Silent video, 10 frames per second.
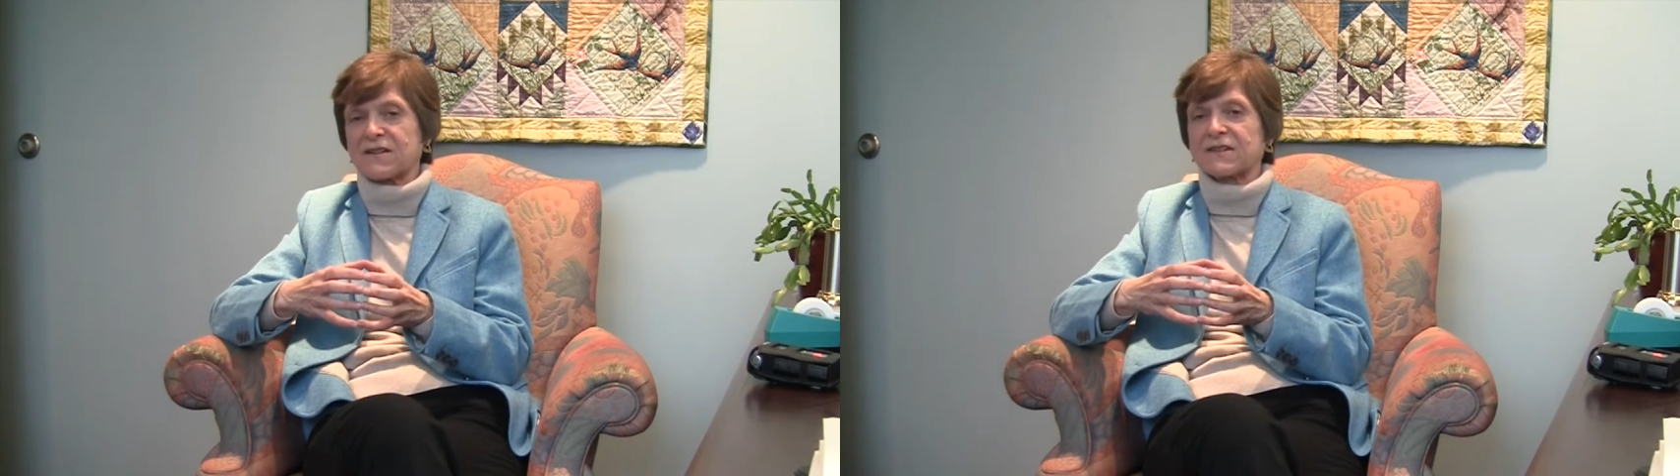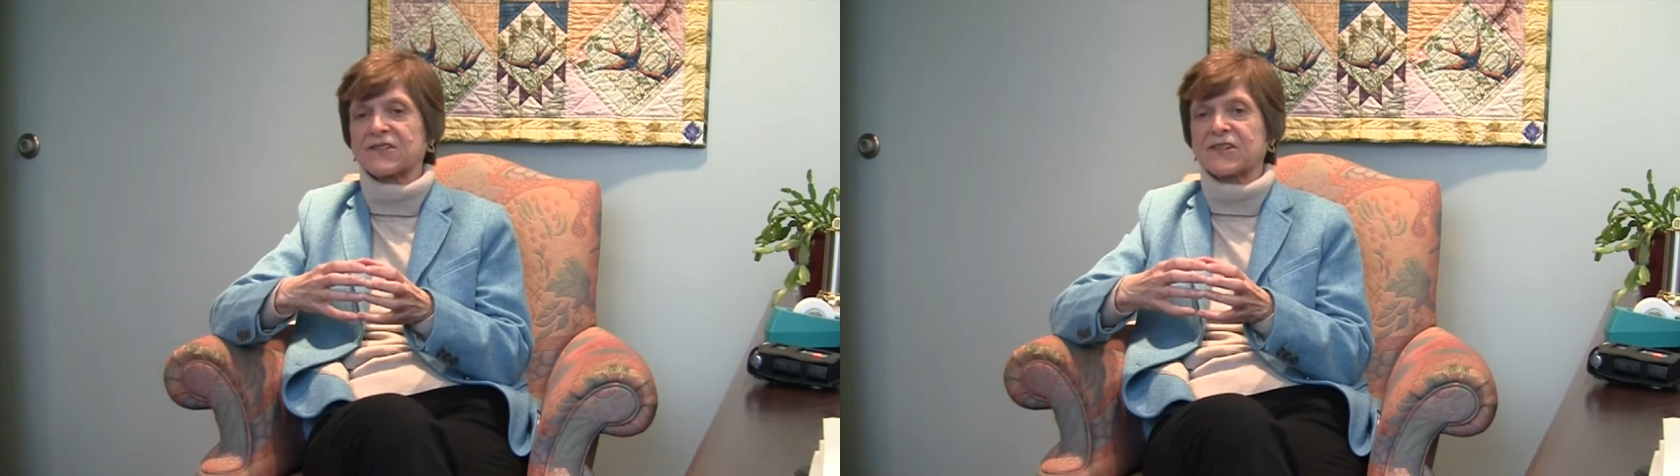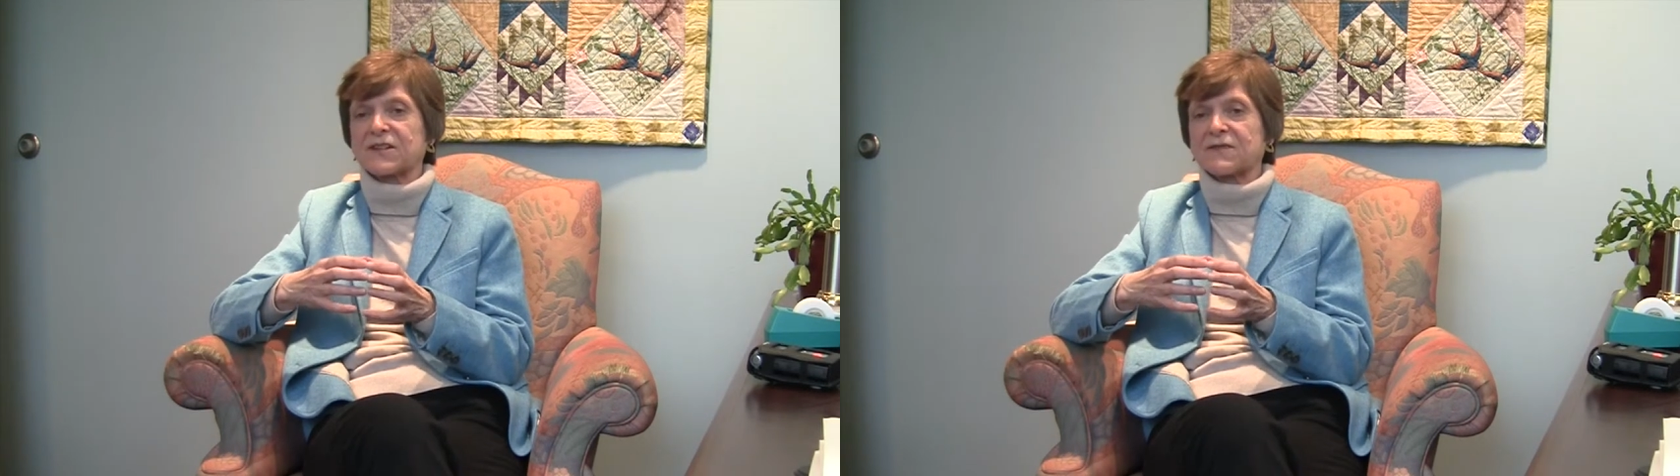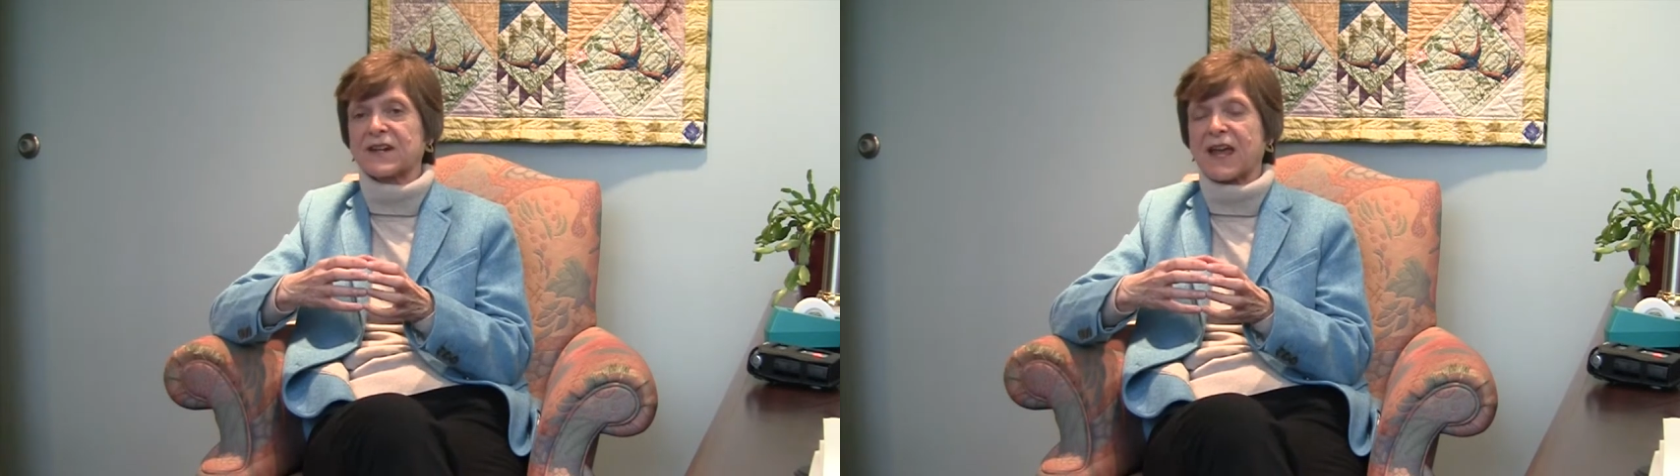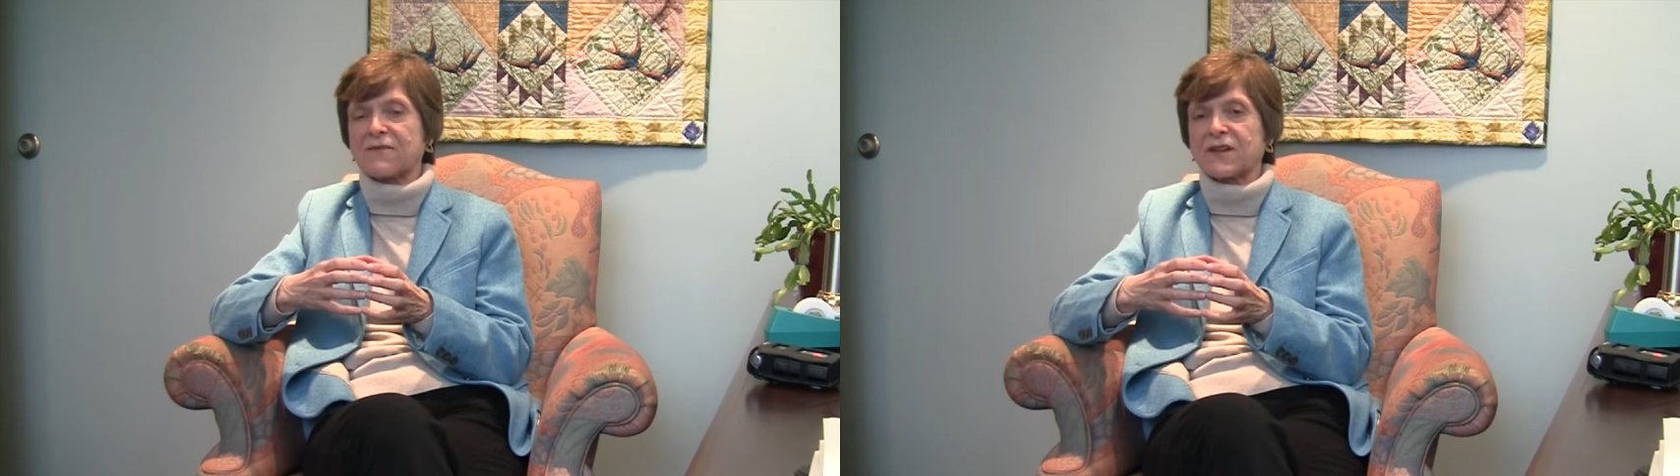Instead of it
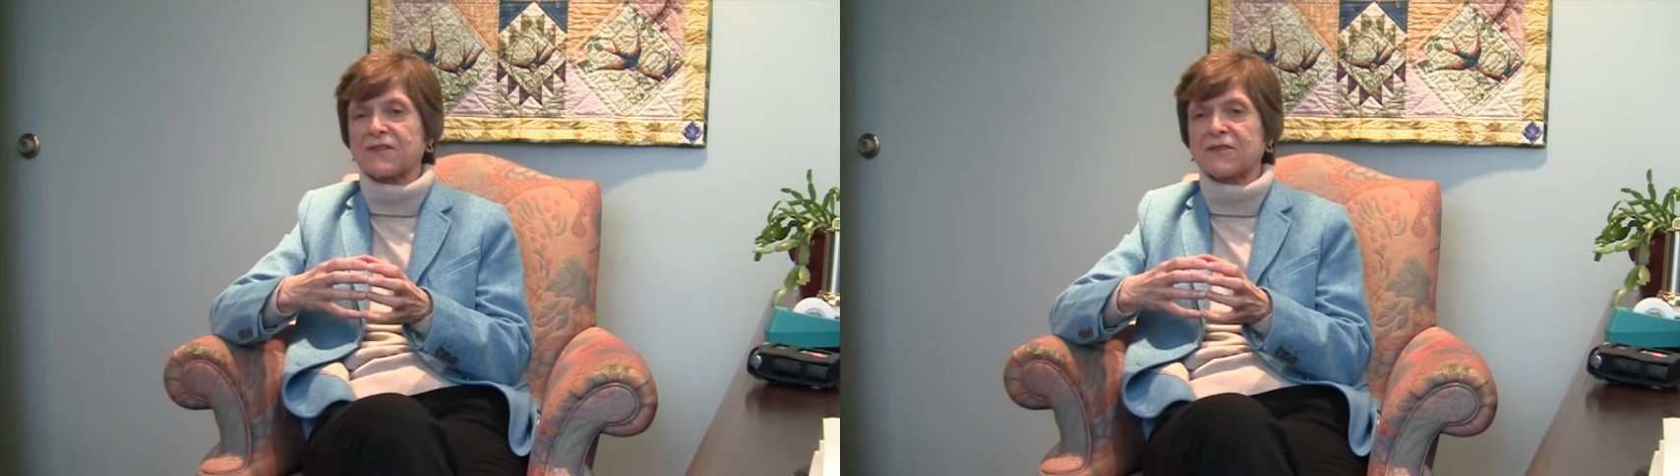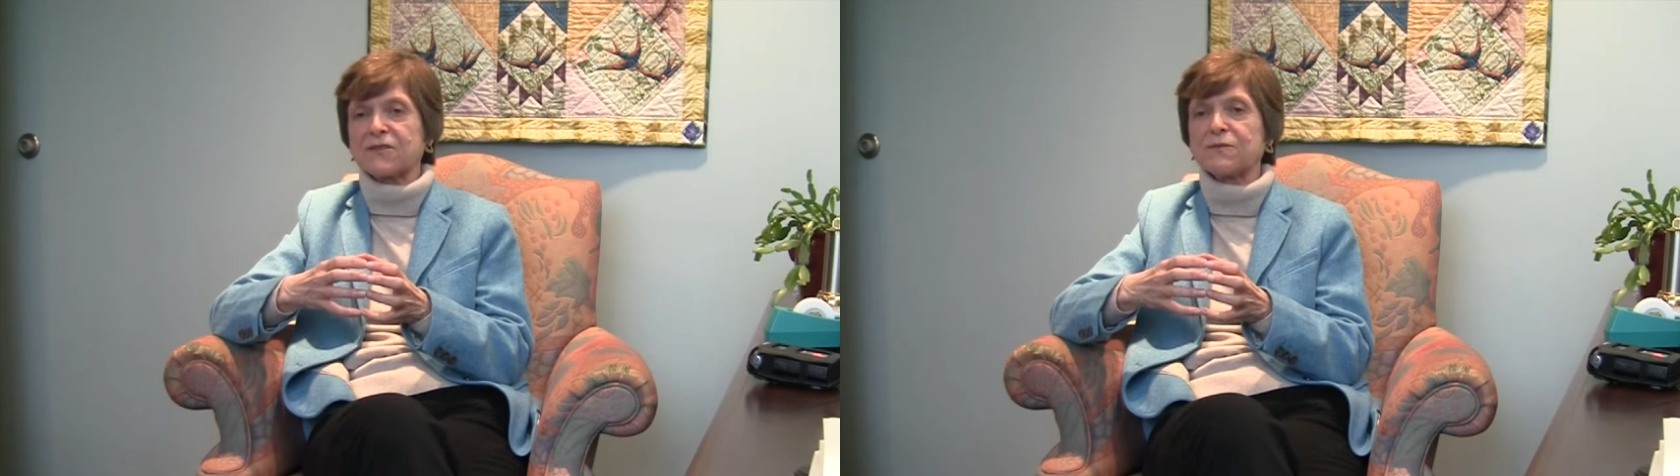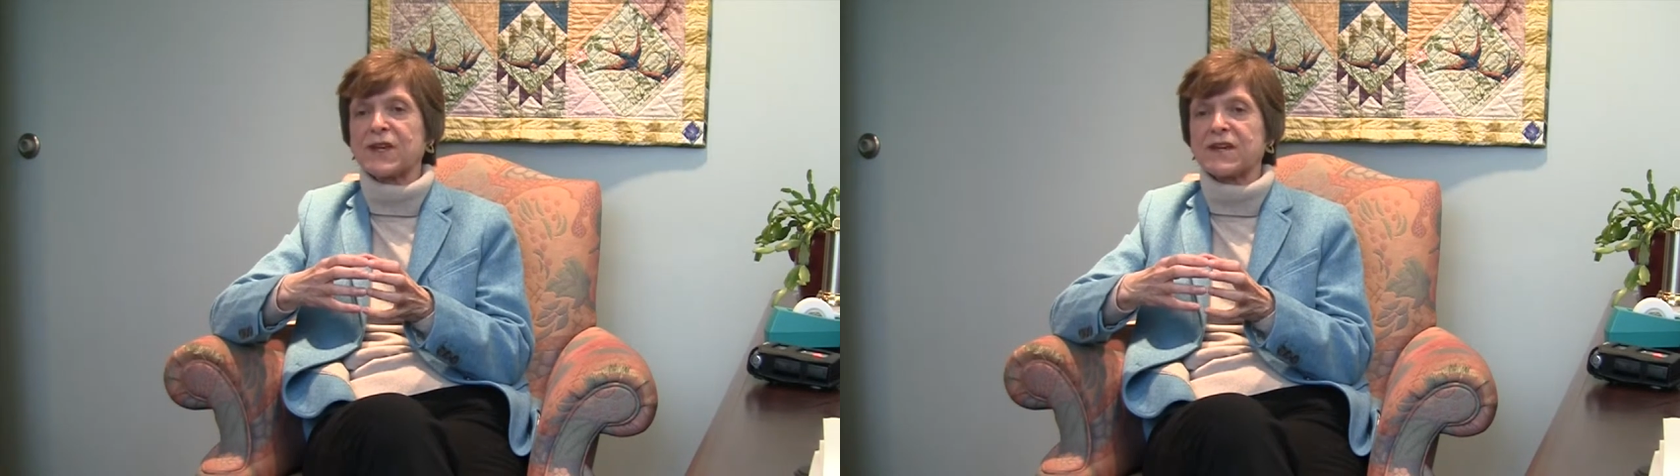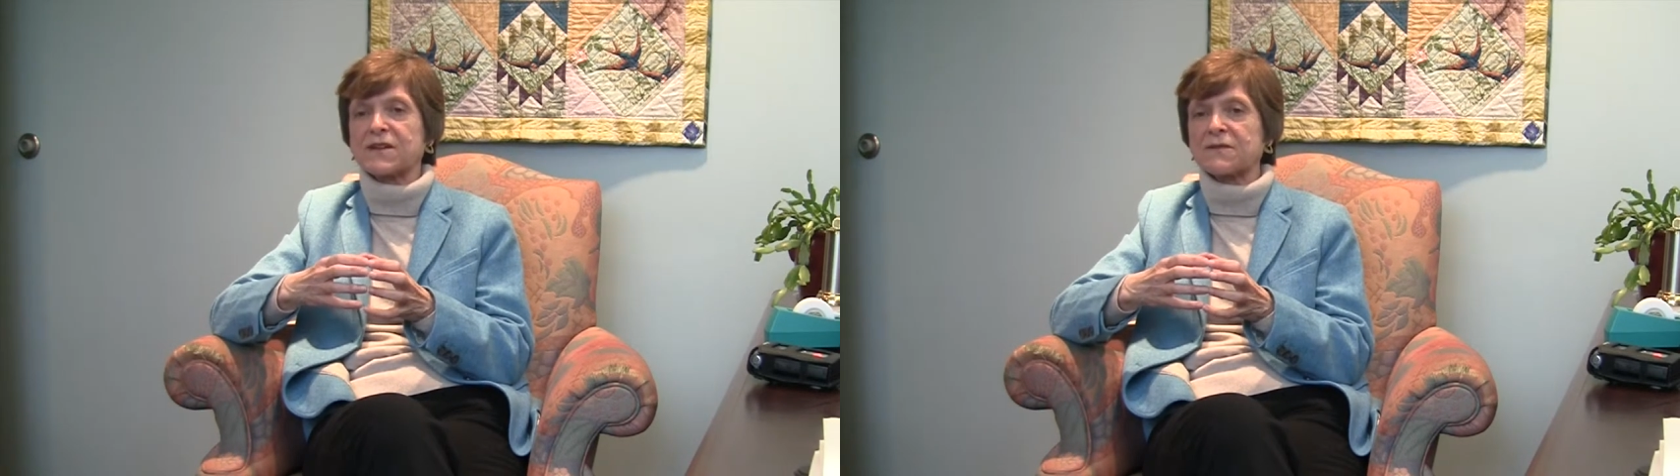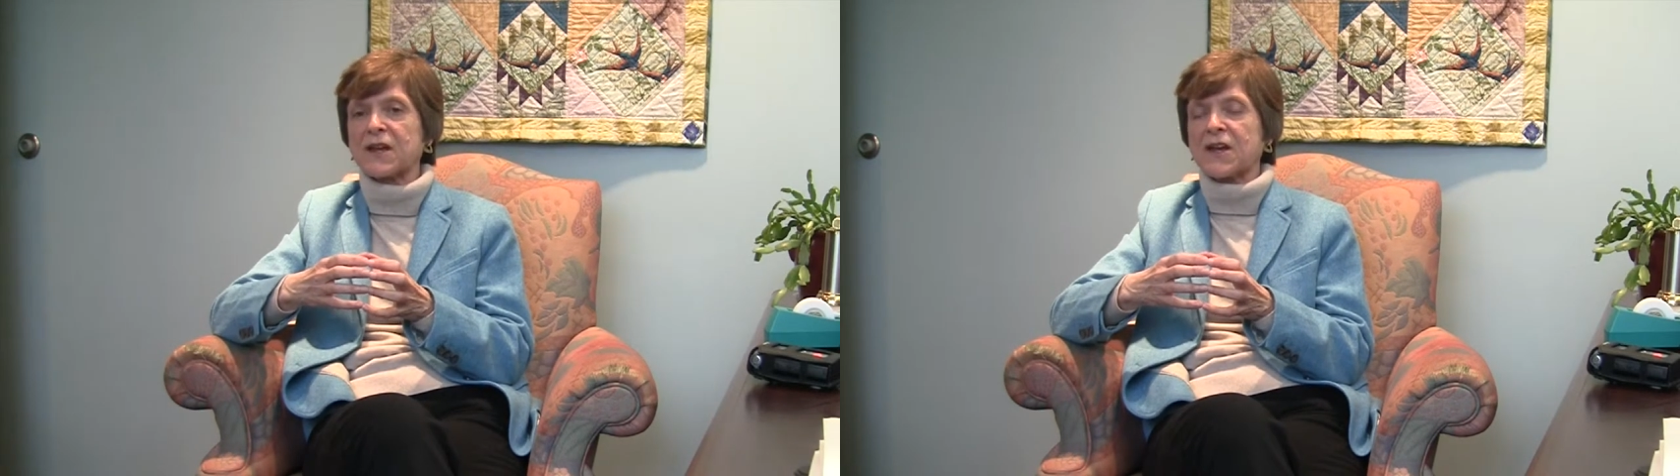having be a,